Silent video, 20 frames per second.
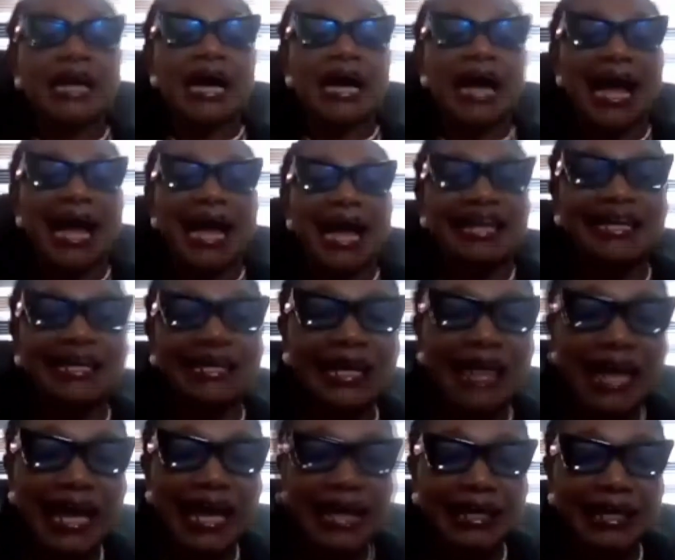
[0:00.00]
are in
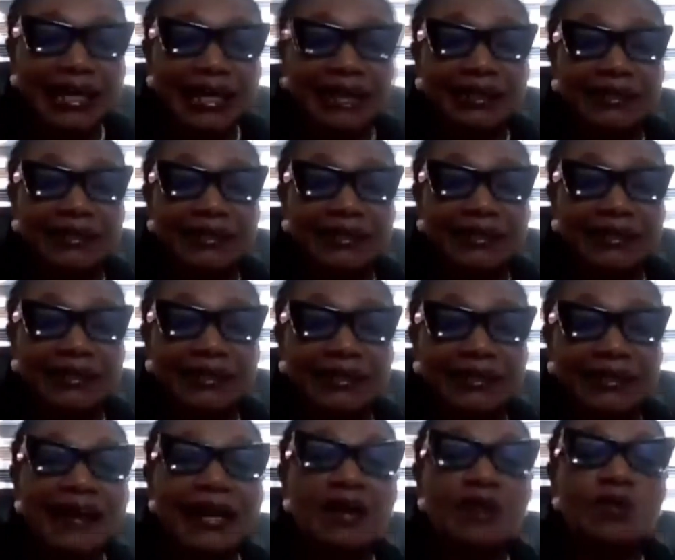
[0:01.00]
line,
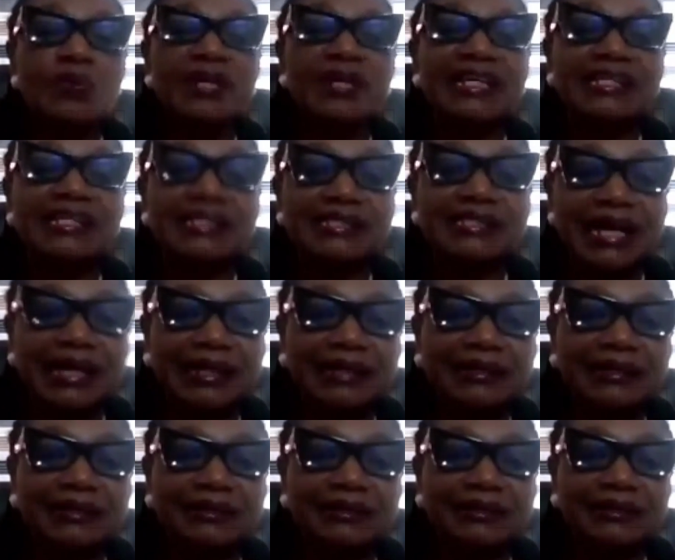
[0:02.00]
agree with the
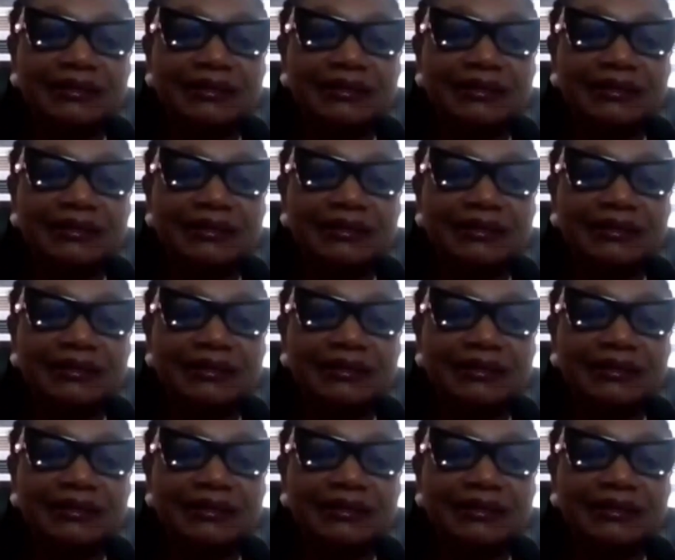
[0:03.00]
stand